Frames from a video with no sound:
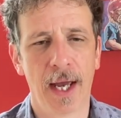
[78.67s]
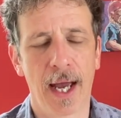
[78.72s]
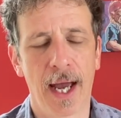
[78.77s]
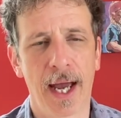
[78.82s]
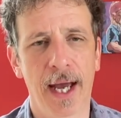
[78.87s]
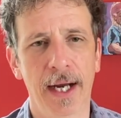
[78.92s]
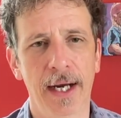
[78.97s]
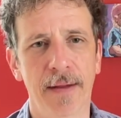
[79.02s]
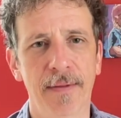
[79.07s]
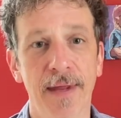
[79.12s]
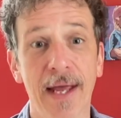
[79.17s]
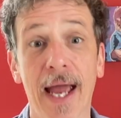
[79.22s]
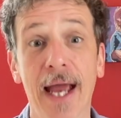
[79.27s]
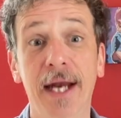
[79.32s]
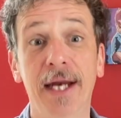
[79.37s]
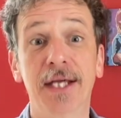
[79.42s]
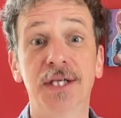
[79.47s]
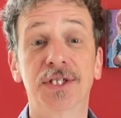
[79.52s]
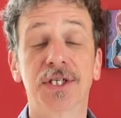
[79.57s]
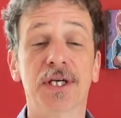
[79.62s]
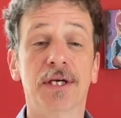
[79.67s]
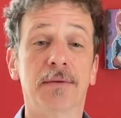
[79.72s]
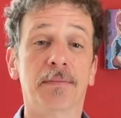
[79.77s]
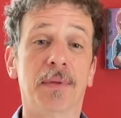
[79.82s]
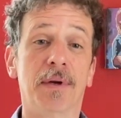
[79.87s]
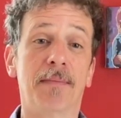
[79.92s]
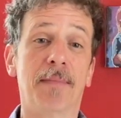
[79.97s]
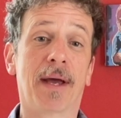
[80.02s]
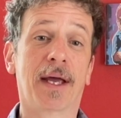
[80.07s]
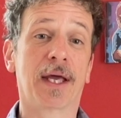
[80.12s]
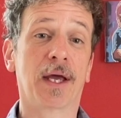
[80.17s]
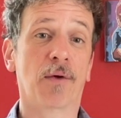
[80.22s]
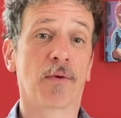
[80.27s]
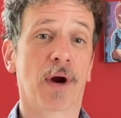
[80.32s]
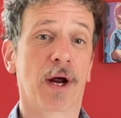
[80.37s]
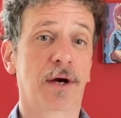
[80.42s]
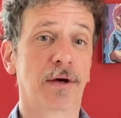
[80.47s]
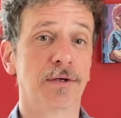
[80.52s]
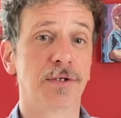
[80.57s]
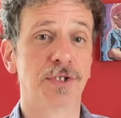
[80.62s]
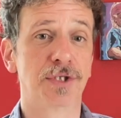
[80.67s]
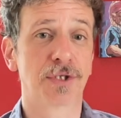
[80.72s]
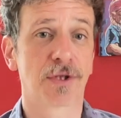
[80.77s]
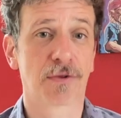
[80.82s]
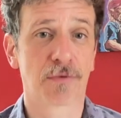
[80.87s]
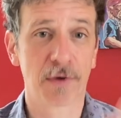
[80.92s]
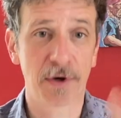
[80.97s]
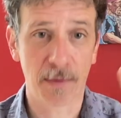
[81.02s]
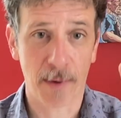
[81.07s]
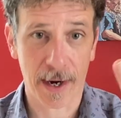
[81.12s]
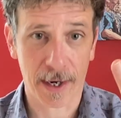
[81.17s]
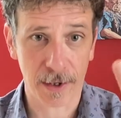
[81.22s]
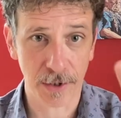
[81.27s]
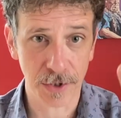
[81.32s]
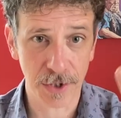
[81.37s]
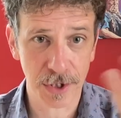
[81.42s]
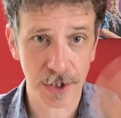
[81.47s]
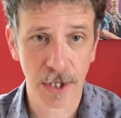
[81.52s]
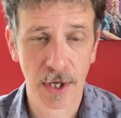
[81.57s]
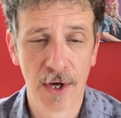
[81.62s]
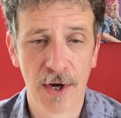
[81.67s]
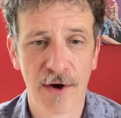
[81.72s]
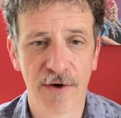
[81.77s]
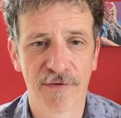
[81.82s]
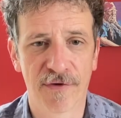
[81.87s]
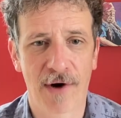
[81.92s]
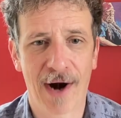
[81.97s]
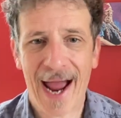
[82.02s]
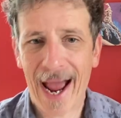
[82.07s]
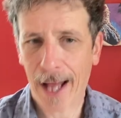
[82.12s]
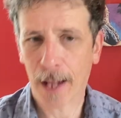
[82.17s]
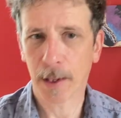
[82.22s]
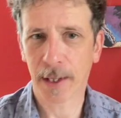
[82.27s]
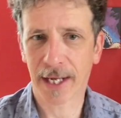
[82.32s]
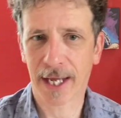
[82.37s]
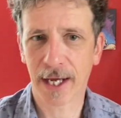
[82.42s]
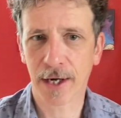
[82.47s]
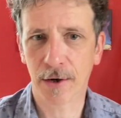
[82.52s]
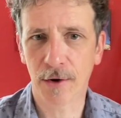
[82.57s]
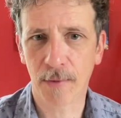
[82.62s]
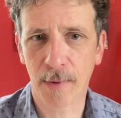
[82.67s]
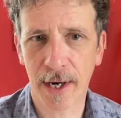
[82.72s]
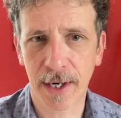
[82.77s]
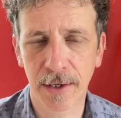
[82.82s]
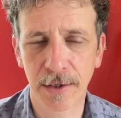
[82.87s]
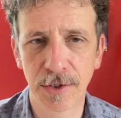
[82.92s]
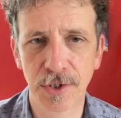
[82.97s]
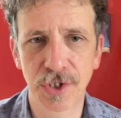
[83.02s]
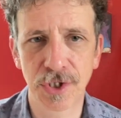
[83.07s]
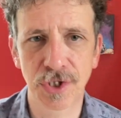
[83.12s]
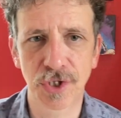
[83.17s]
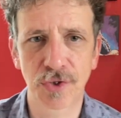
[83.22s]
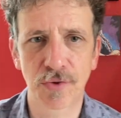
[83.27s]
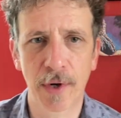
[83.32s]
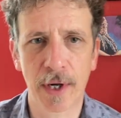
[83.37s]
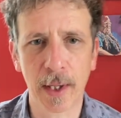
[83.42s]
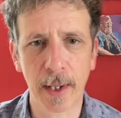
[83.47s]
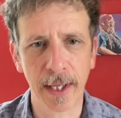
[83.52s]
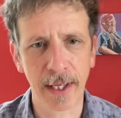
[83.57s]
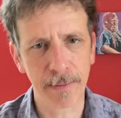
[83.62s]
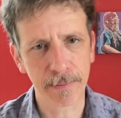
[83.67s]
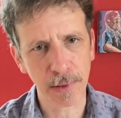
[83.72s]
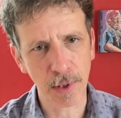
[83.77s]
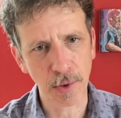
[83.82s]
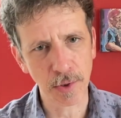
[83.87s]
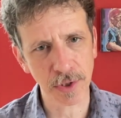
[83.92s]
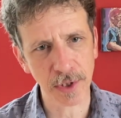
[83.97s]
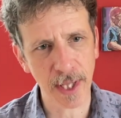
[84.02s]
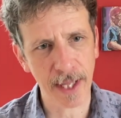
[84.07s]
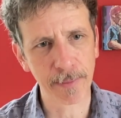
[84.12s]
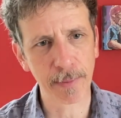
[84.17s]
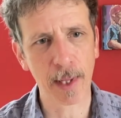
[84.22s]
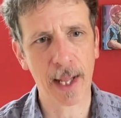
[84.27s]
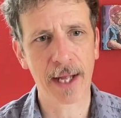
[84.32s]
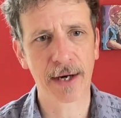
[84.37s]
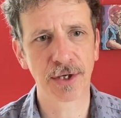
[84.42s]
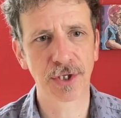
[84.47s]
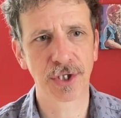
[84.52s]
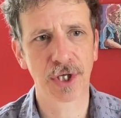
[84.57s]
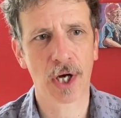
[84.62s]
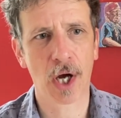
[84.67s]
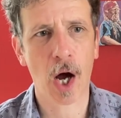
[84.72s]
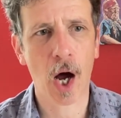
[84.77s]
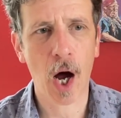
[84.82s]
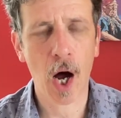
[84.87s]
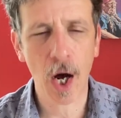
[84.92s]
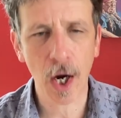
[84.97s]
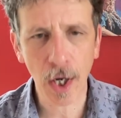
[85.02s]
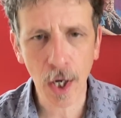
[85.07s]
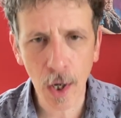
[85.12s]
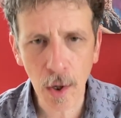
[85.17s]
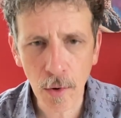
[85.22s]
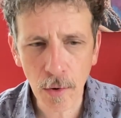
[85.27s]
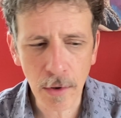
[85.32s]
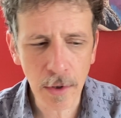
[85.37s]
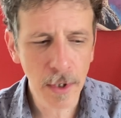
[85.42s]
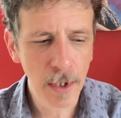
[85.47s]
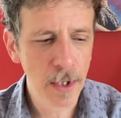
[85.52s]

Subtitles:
And in the 80s, he had been making three records for Alligator Records, strictly a blues label out of Chicago.